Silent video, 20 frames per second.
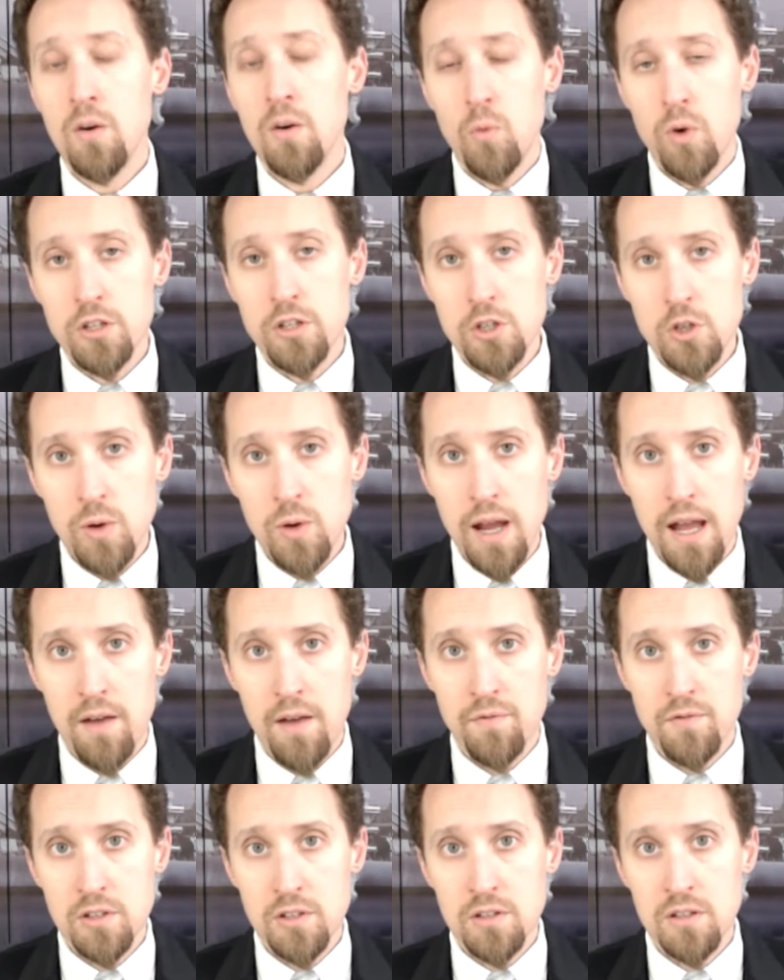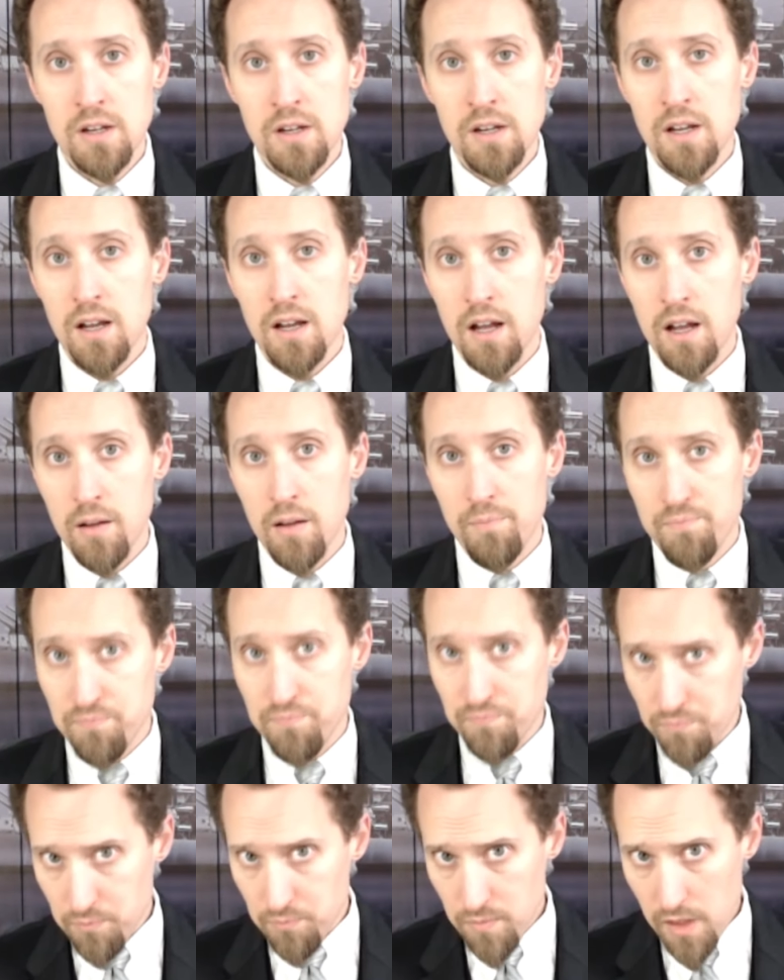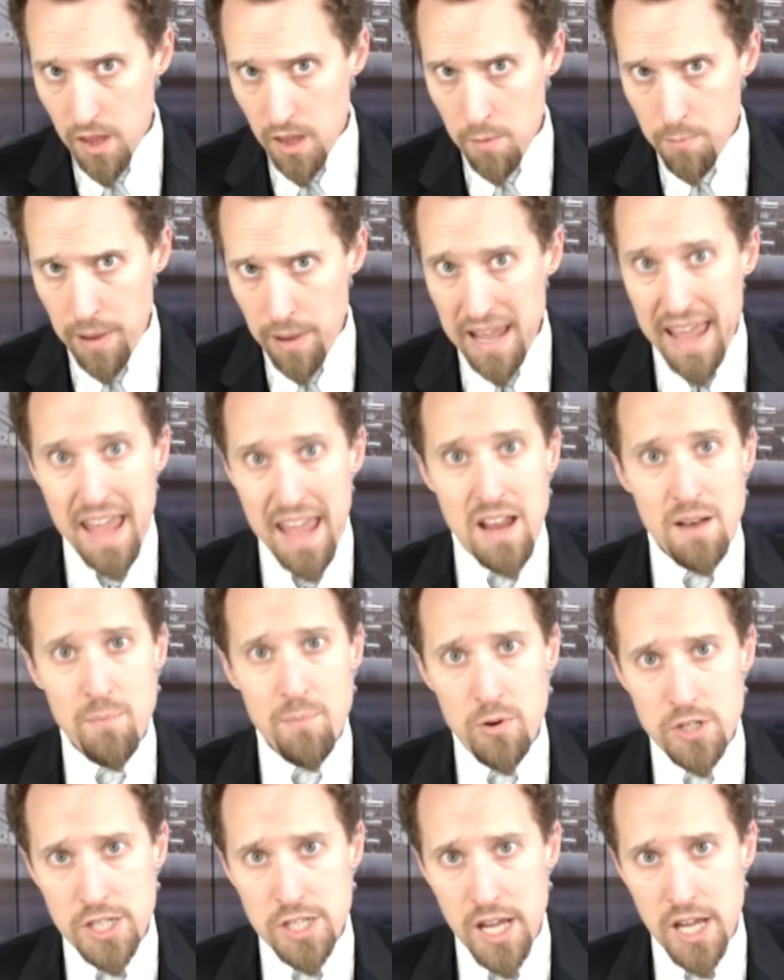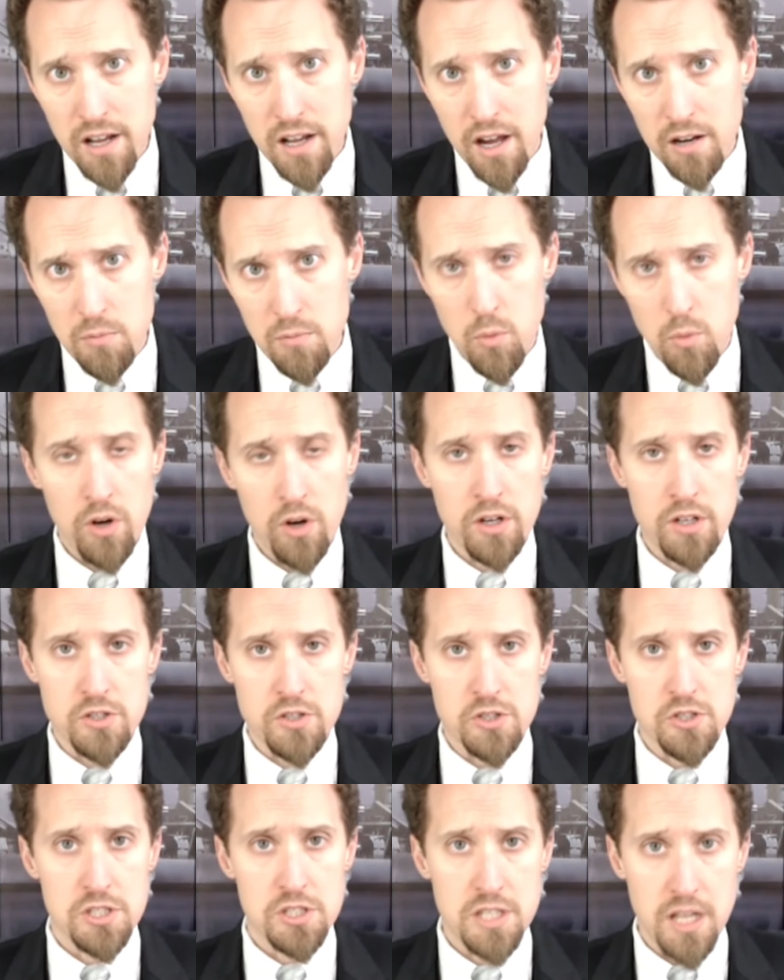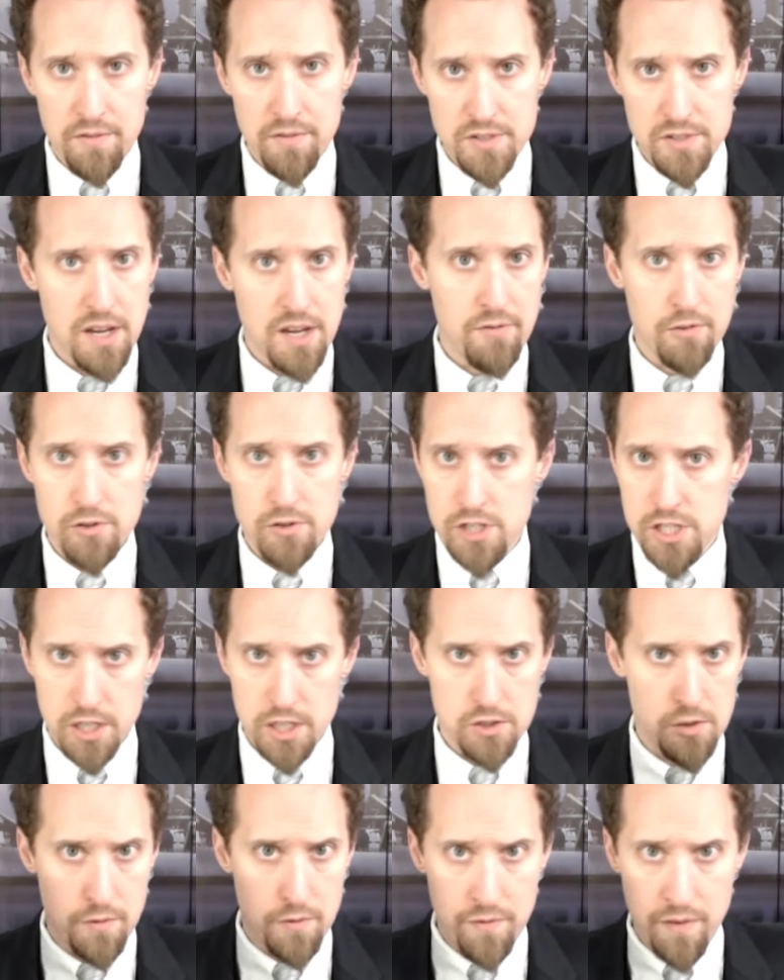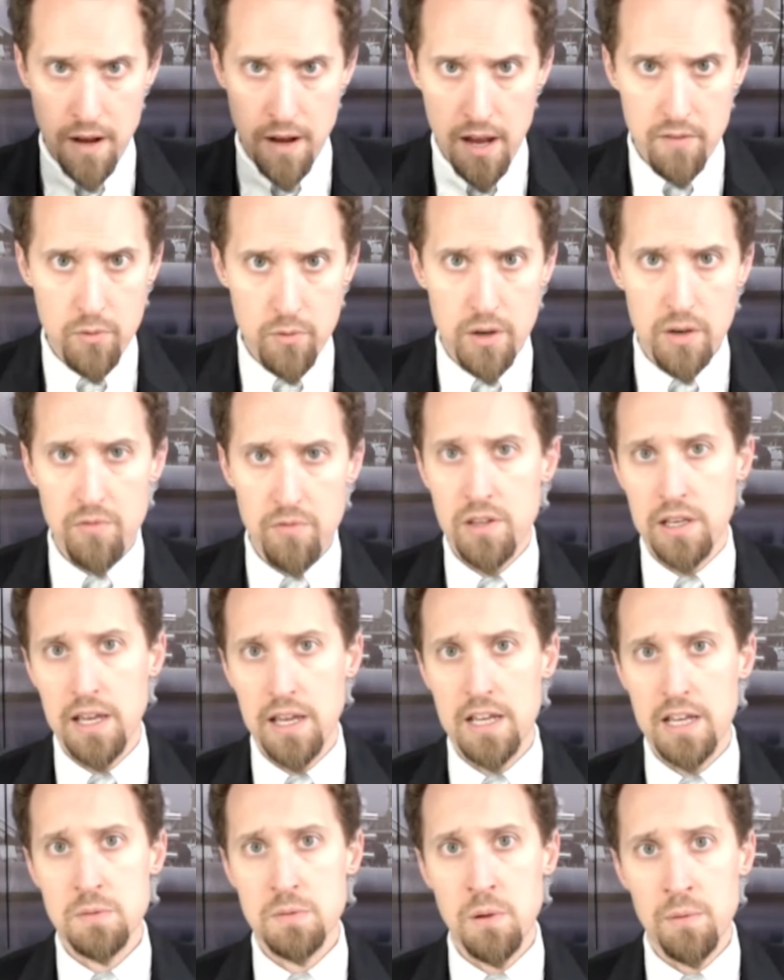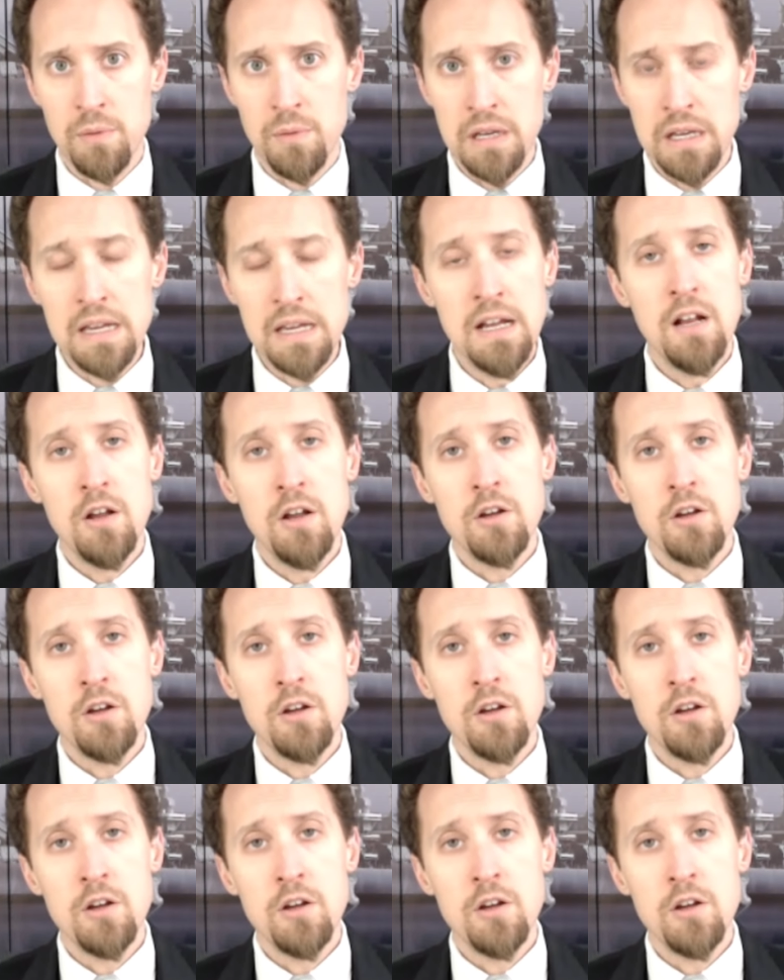When you have to uh, pay 8% on a mortgage instead of 7 or 6 or 5, whatever the case may be,